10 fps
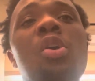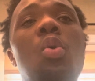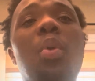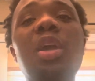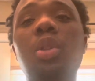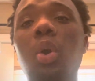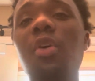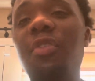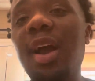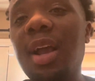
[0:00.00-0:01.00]
we
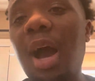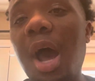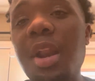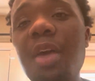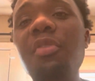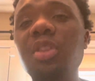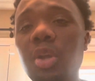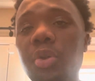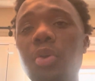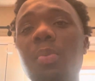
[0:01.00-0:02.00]
glorify God in everything
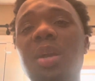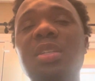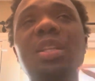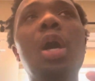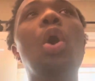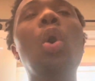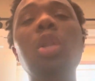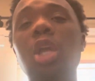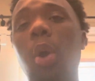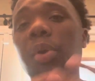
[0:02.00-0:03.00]
we do because not
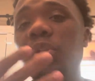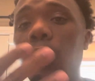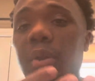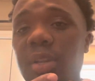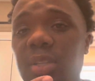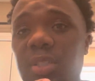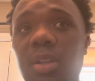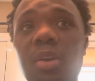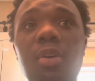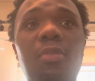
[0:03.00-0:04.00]
only are we doing this
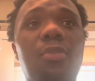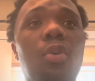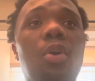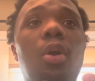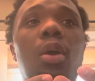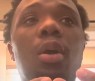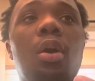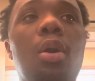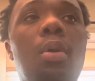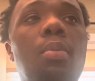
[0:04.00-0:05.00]
for,
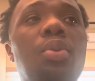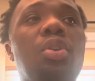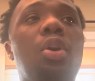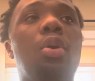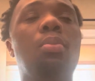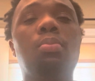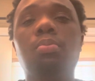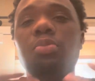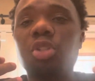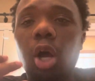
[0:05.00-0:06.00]
um, you know,
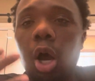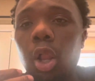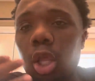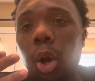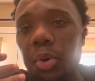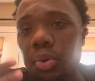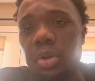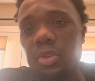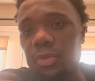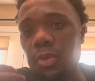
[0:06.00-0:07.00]
not only are we doing
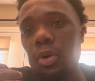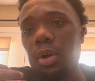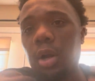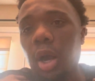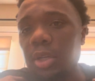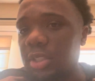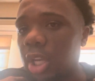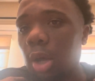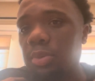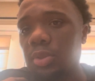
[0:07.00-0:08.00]
this for
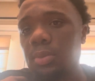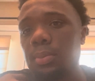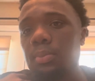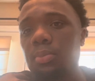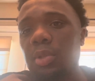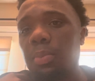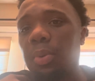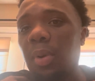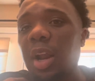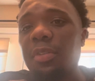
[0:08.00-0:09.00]
ourselves and
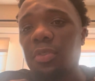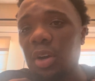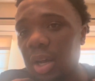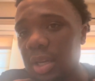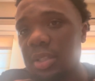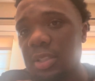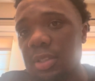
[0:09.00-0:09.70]
providing for us